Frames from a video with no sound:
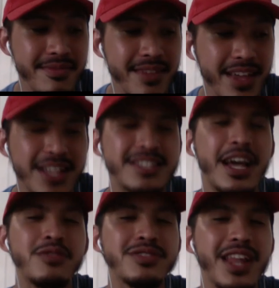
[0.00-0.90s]
It
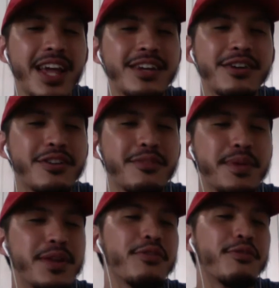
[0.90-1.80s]
sounds like it could have been
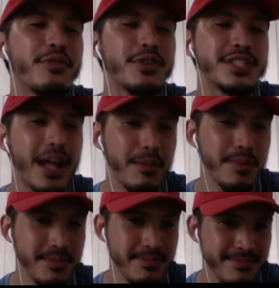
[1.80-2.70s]
on the first
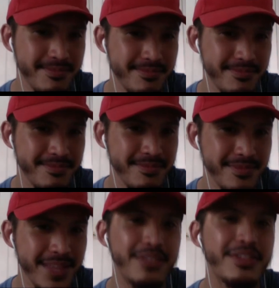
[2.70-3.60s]
album.
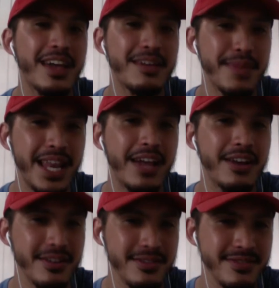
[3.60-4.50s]
Like Thank Me
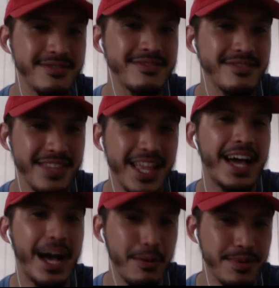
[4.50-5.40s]
Later. That
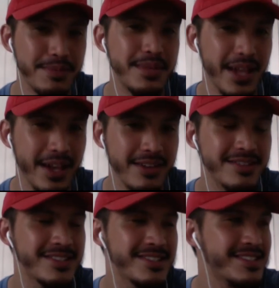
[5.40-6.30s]
album, yeah.
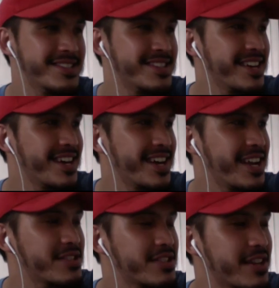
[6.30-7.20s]
And I
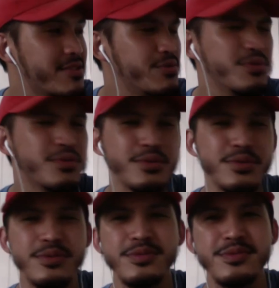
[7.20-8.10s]
said, ooh,
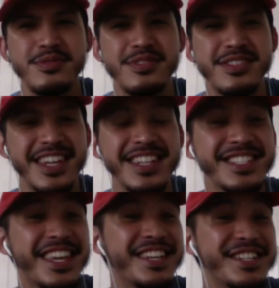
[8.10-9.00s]
this
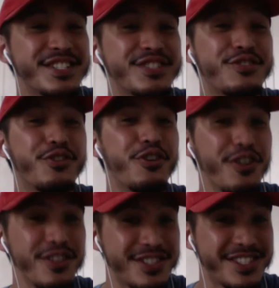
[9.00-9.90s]
is
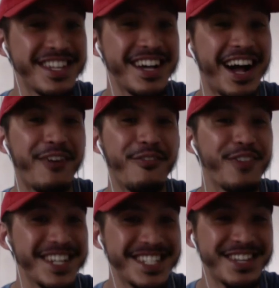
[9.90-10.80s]
good. I
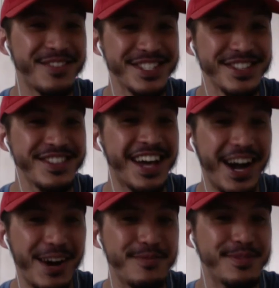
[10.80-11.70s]
wished it was on the
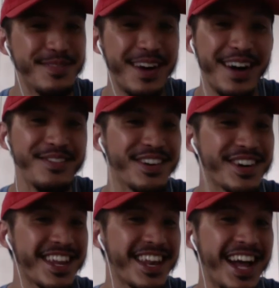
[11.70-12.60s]
album. I'm not
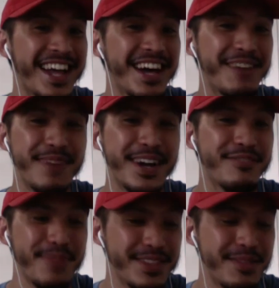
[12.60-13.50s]
gonna lie, that might
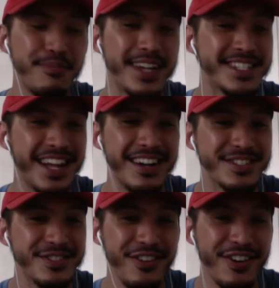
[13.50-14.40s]
have been the best
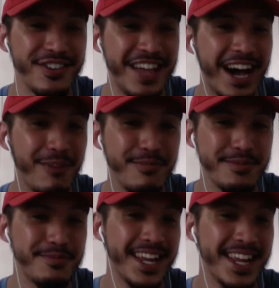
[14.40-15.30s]
song on the
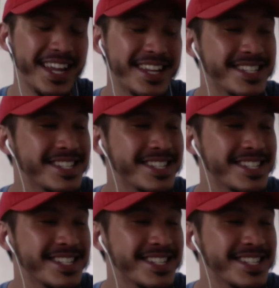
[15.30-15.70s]
album by then.